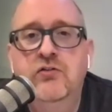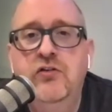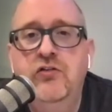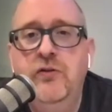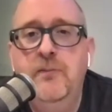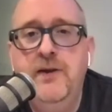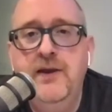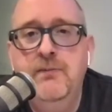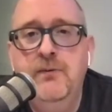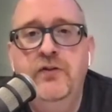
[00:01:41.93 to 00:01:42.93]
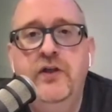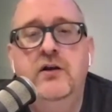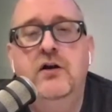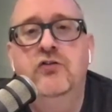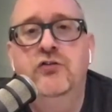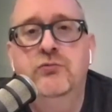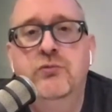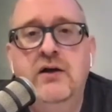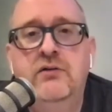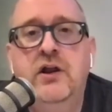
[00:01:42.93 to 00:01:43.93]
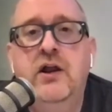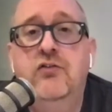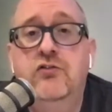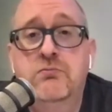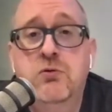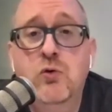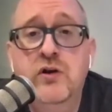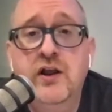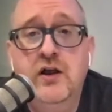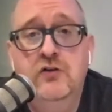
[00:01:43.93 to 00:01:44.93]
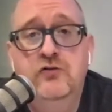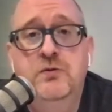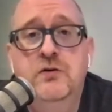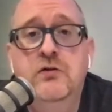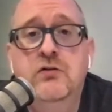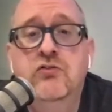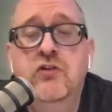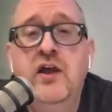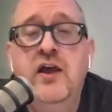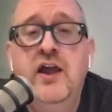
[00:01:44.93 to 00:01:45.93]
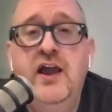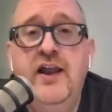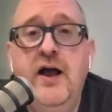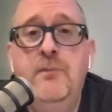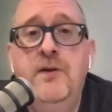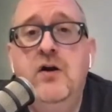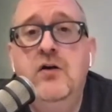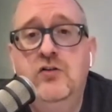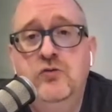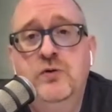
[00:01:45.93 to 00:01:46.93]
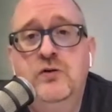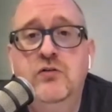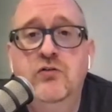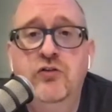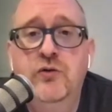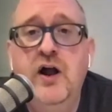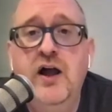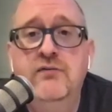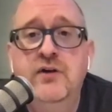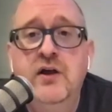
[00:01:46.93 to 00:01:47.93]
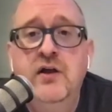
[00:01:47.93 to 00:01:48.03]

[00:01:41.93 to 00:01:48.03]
These are the people that are surrounding and supporting entrepreneurs and helping our entrepreneurs thrive.